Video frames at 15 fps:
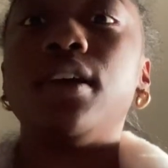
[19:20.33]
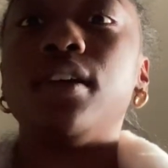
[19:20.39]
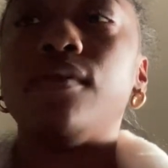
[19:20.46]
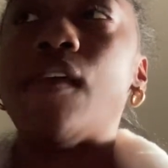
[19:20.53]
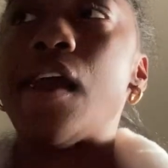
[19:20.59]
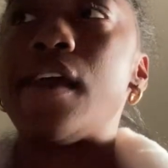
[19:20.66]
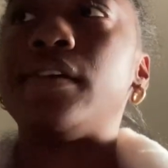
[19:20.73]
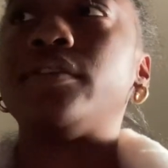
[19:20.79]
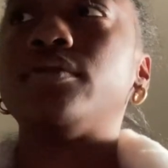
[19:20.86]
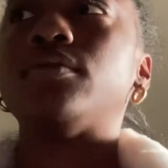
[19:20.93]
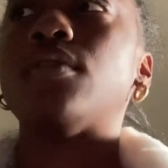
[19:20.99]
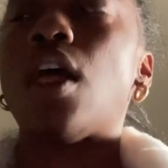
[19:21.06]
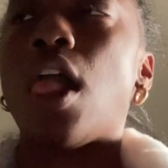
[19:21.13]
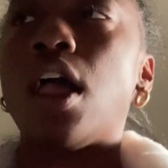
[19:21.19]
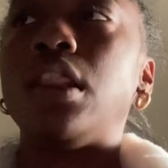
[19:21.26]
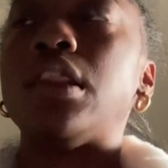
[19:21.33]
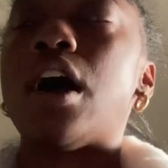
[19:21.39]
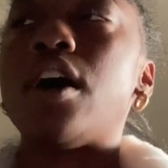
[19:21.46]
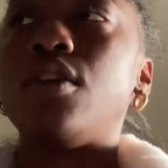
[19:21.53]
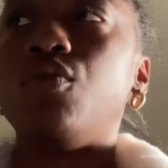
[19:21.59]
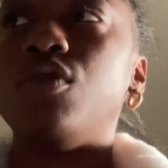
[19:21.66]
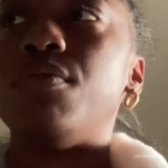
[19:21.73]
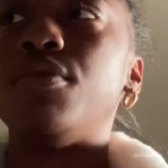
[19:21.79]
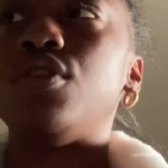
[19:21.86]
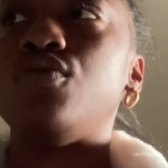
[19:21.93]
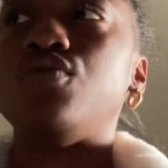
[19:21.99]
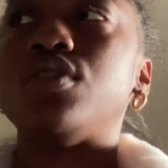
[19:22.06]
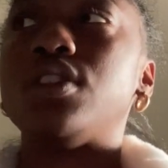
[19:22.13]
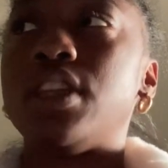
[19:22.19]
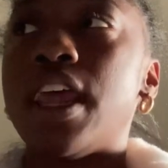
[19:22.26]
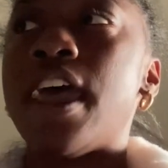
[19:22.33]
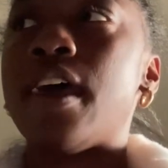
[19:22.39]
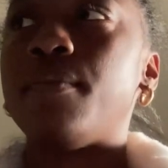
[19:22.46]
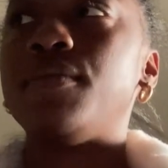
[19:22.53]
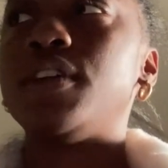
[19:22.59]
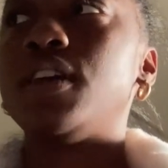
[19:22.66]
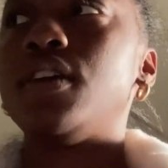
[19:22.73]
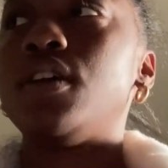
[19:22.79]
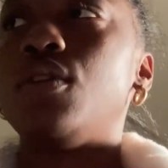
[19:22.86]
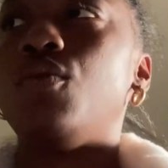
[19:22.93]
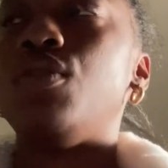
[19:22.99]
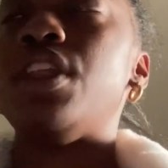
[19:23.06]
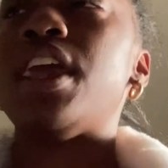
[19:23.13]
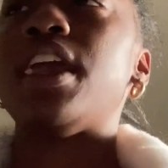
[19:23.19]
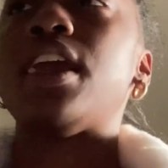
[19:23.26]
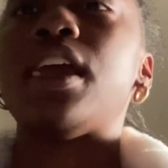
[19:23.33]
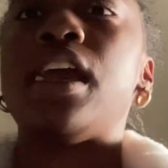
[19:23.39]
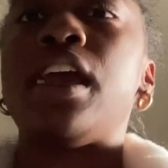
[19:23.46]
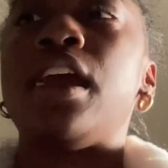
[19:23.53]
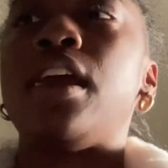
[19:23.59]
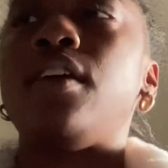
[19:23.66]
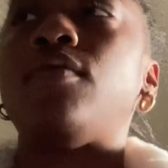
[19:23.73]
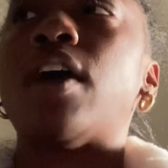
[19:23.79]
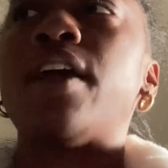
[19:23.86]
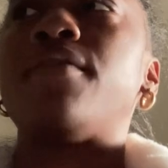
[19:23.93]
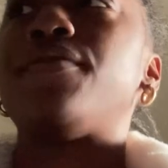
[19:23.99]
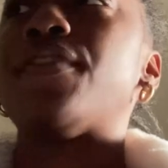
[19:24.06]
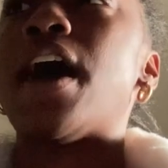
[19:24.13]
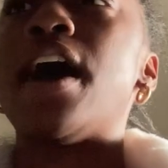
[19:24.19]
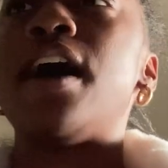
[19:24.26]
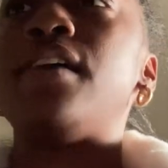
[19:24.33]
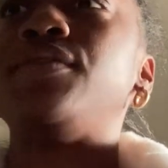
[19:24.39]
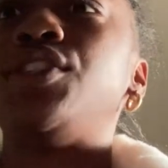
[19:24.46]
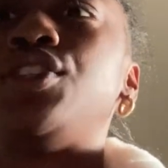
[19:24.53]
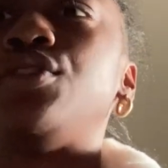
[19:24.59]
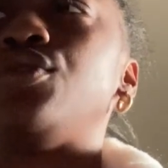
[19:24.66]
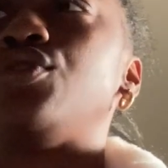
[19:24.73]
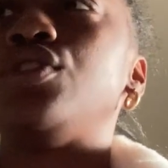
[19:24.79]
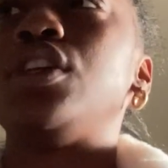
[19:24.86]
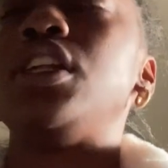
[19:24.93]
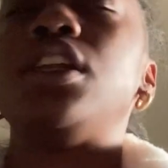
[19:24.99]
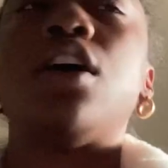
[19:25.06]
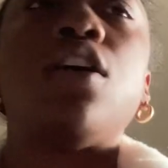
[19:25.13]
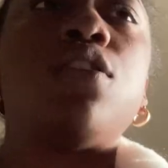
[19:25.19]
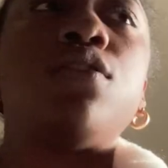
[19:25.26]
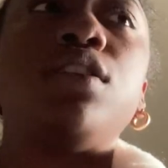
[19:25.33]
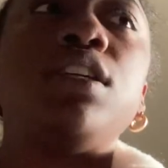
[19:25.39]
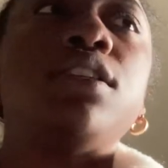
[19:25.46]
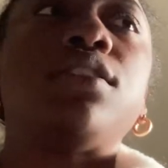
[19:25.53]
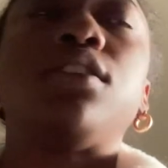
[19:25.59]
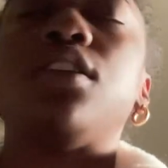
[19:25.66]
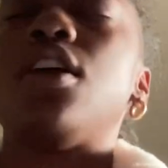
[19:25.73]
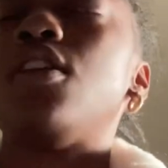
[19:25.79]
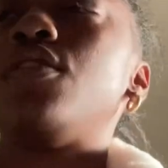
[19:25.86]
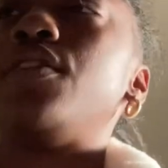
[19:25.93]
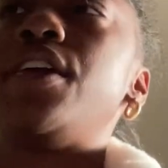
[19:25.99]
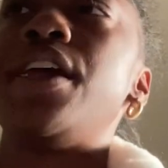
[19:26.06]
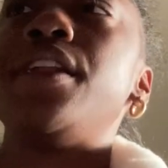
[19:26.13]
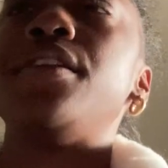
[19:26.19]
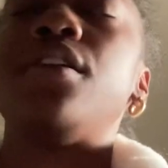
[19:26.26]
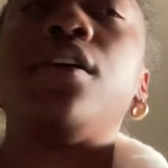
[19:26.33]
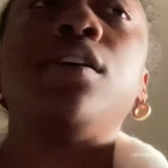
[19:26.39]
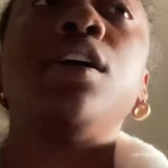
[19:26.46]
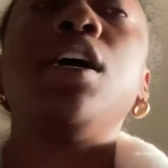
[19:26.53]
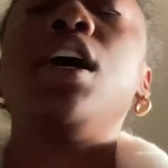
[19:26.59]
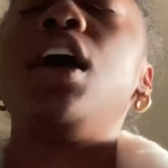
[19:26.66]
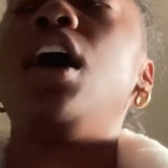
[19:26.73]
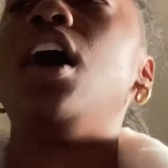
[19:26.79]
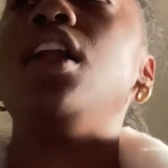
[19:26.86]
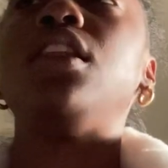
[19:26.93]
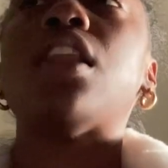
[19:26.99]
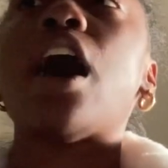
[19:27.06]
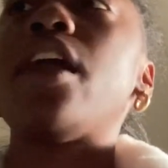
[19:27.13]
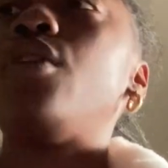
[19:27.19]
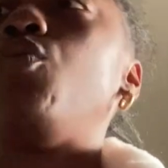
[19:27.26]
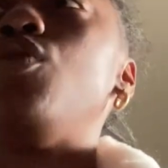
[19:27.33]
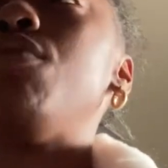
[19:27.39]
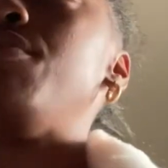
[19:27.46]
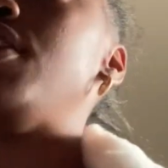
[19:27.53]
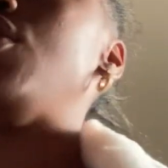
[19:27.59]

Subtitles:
like a lot of women who snapped when they had like 5 children and all this and all that, and a lot of women